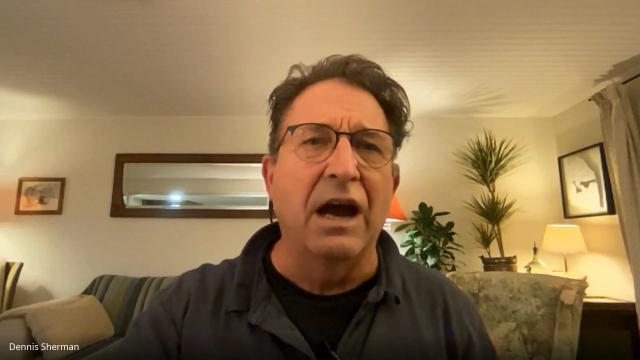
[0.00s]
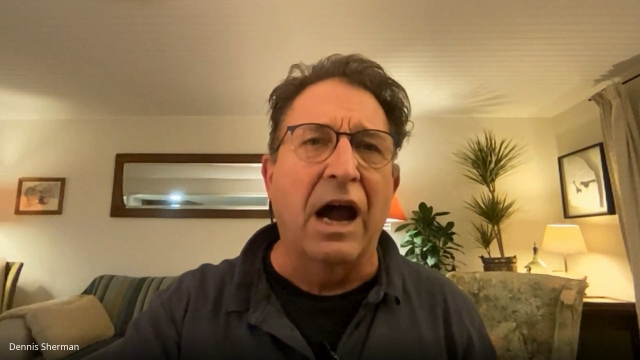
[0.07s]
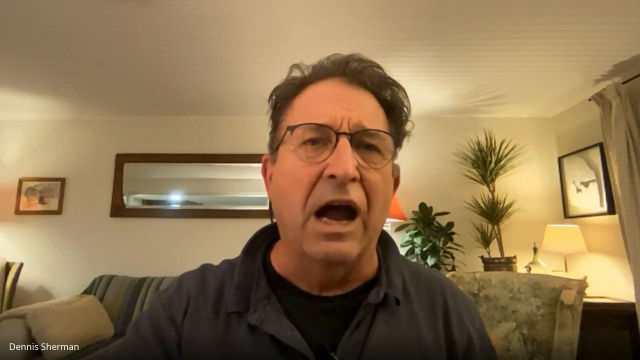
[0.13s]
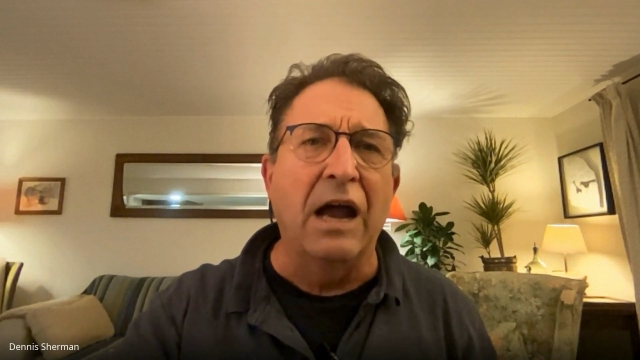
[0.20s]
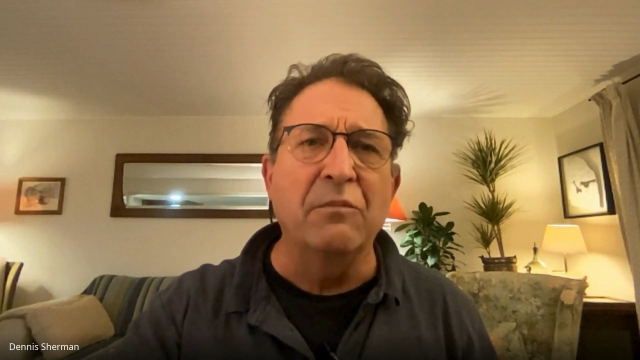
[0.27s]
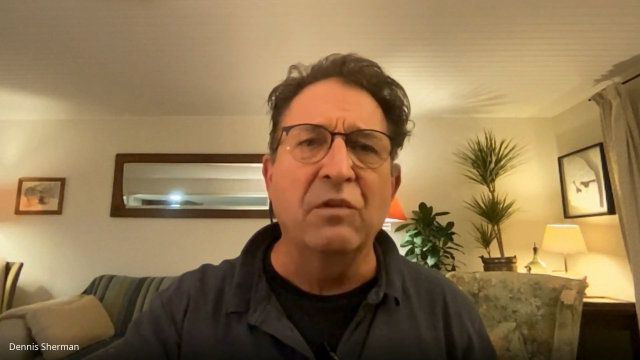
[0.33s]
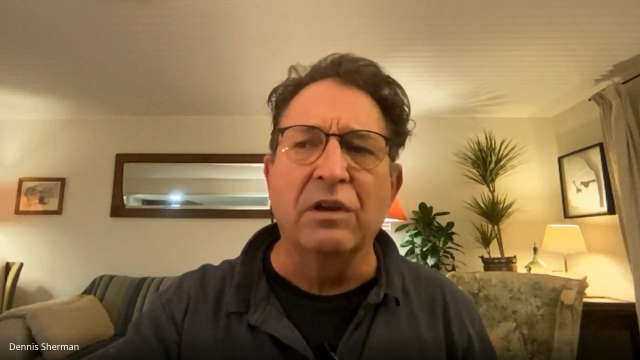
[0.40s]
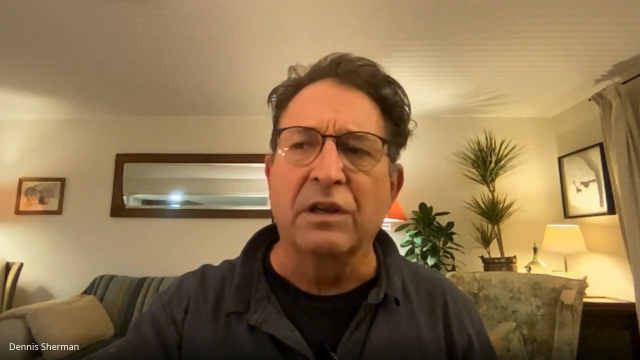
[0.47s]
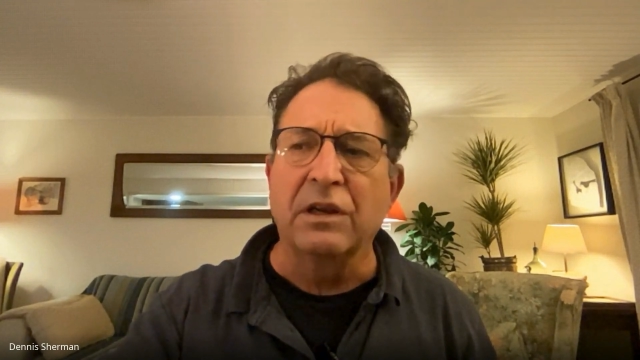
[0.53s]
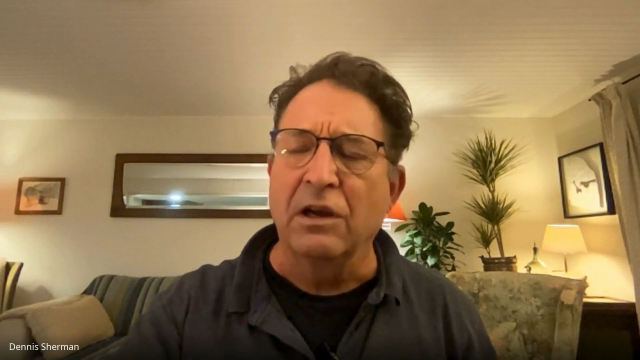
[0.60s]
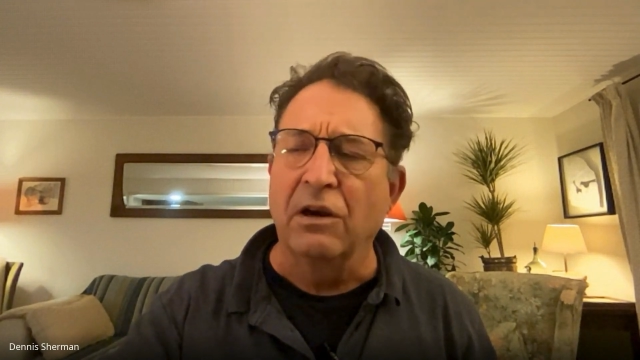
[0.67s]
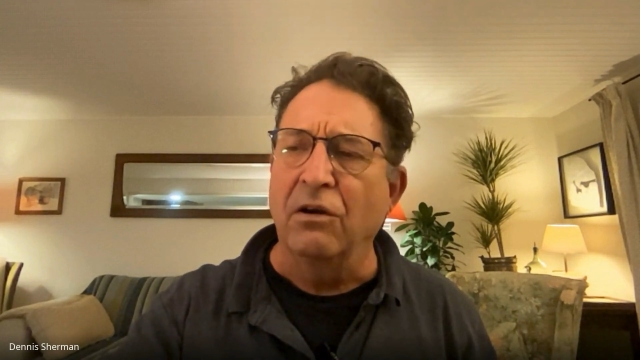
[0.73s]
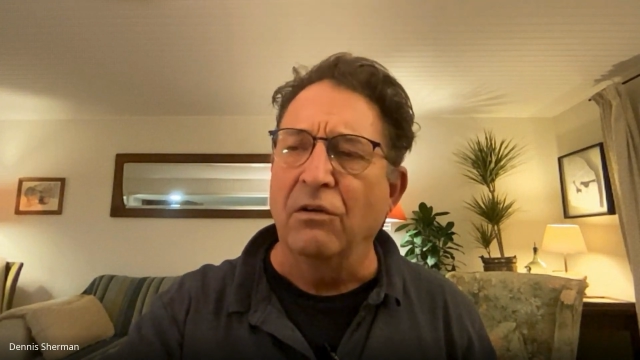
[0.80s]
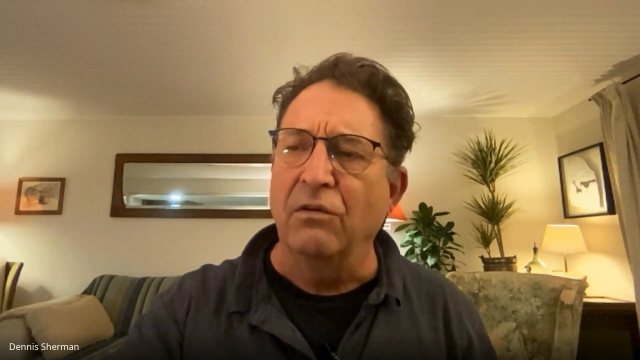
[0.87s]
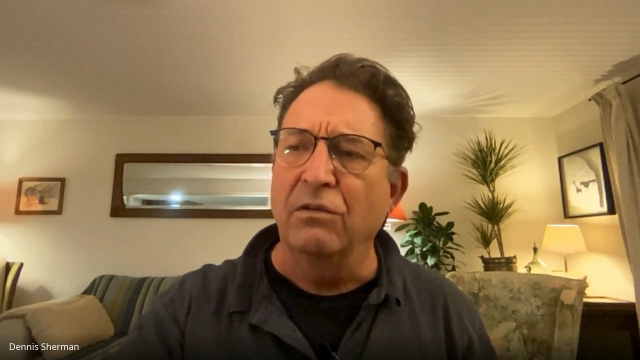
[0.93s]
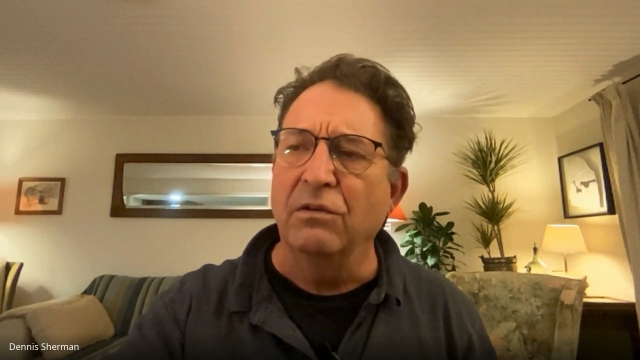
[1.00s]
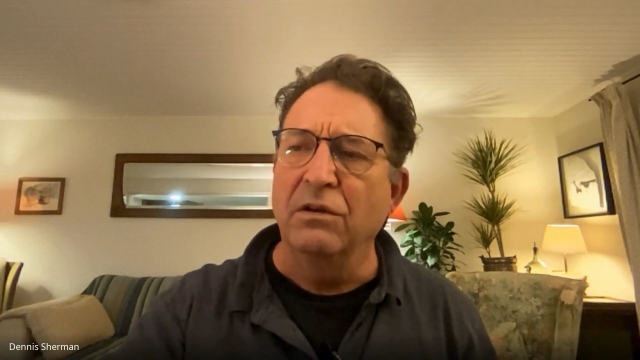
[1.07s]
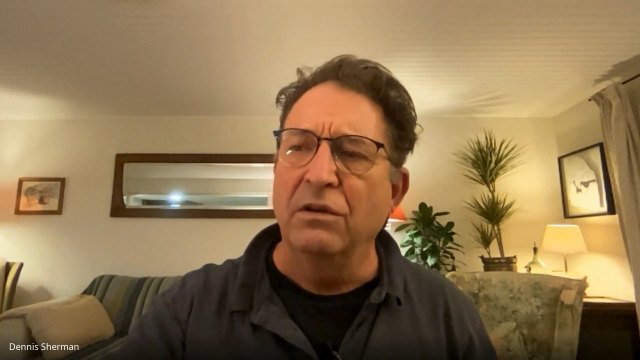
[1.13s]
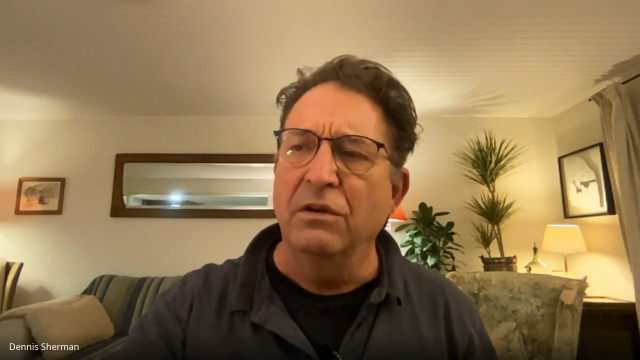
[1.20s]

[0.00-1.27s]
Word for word: I'm going to go